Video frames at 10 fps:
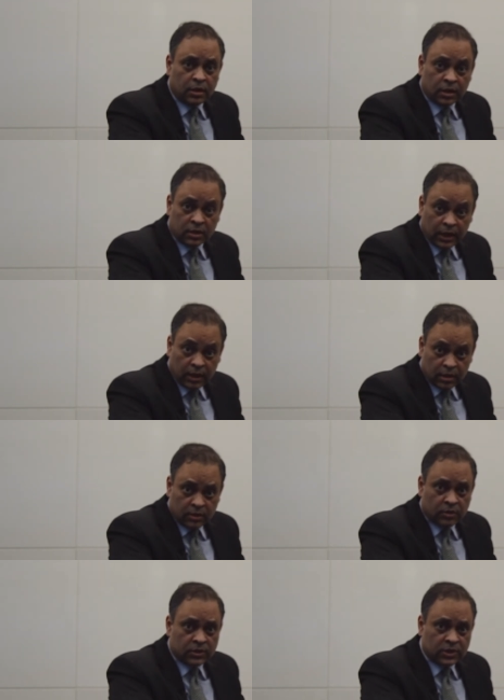and
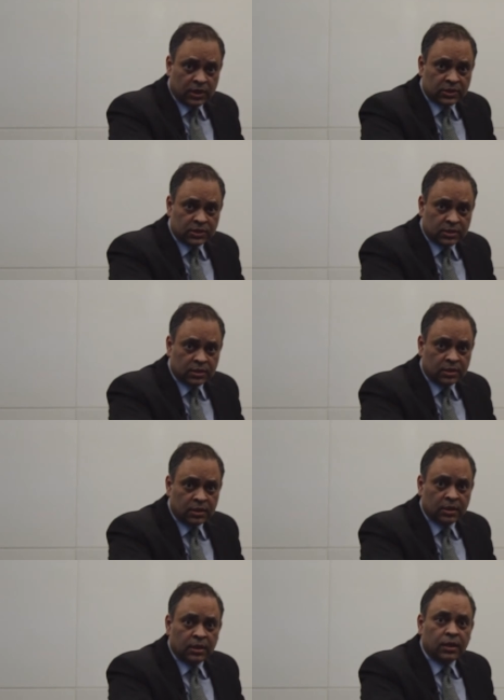across Asia
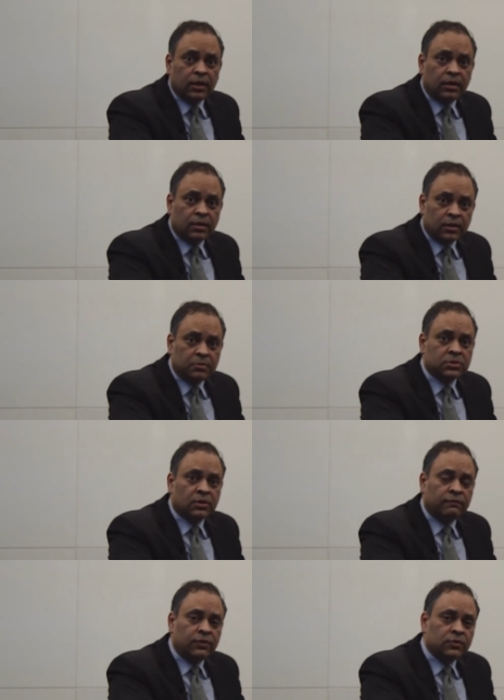in terms
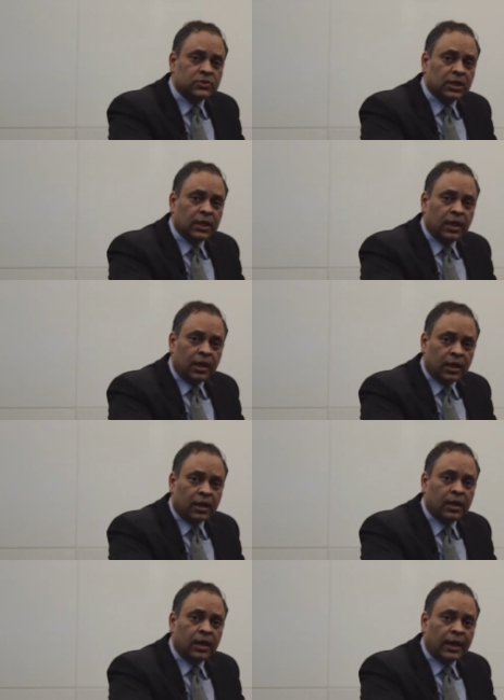of using
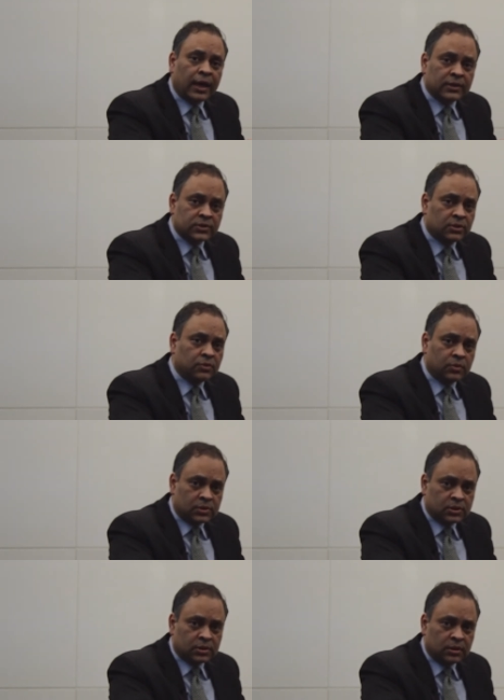AI as a
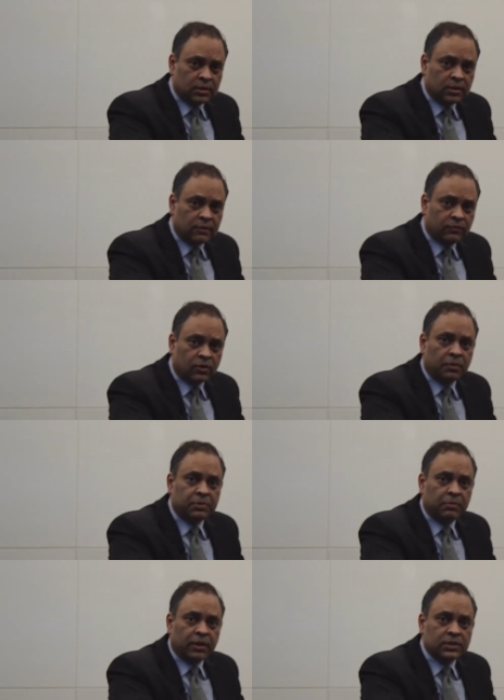tools for
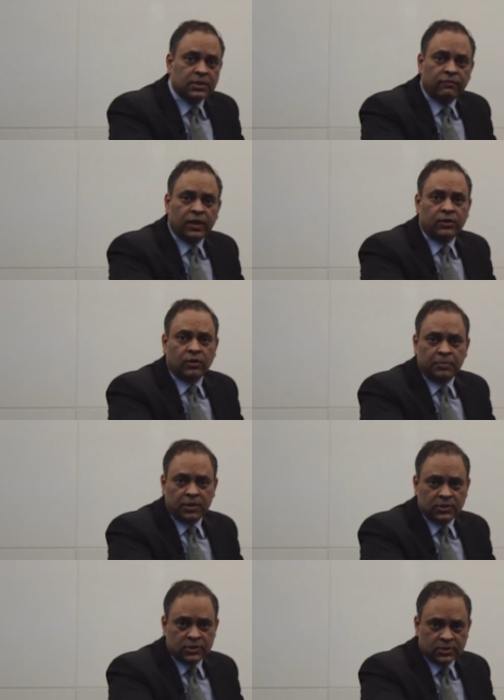optimizing flight
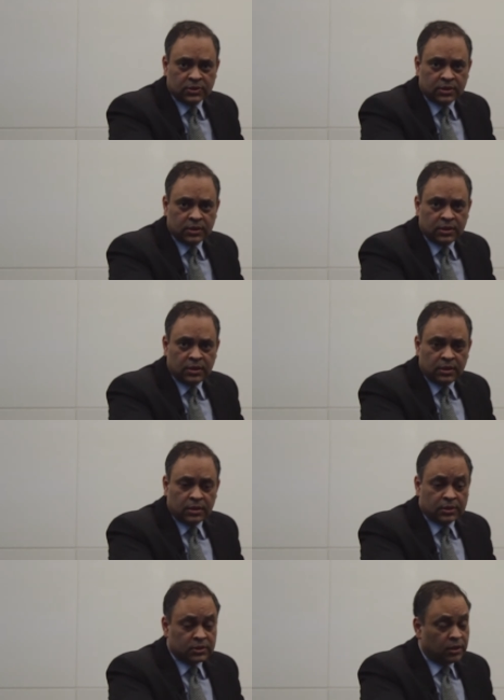operations.
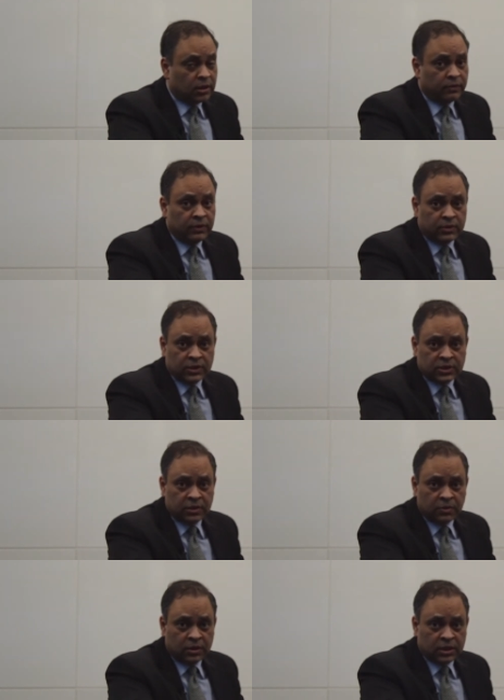There's a lot of
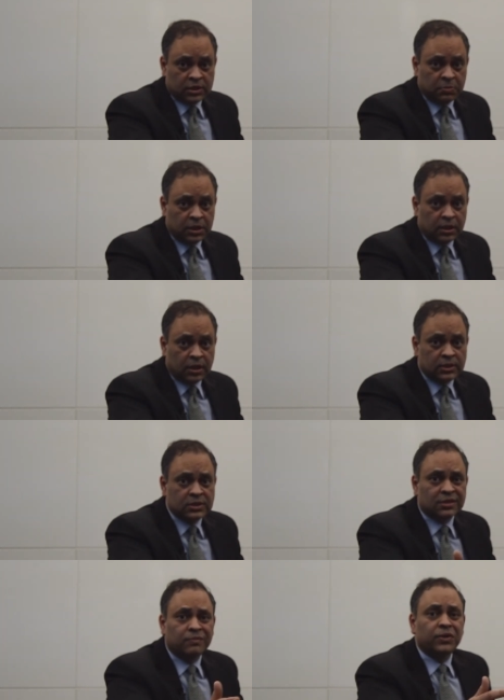interesting work that's being done
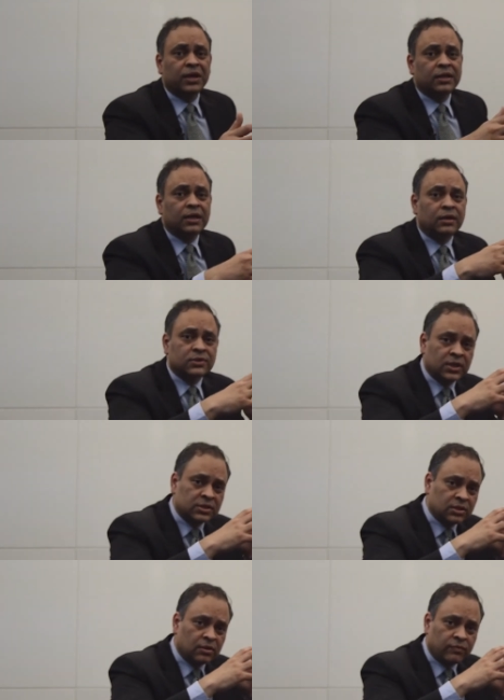somewhere at the
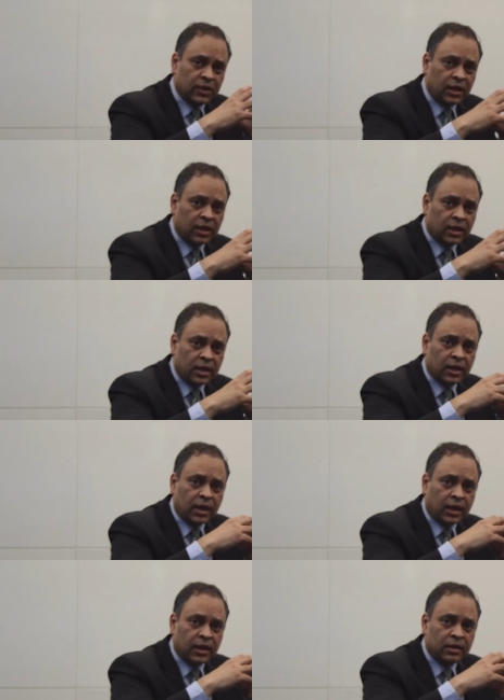intersection of AI
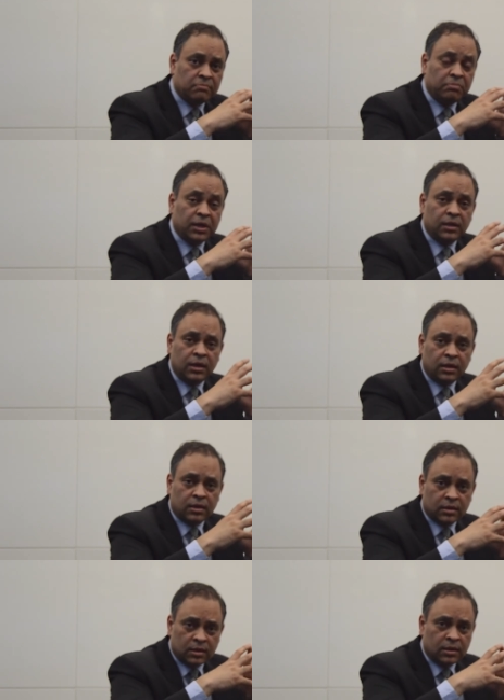and big
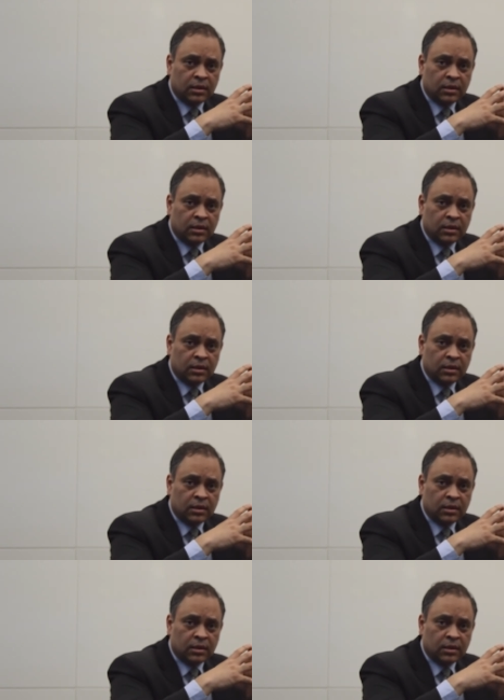data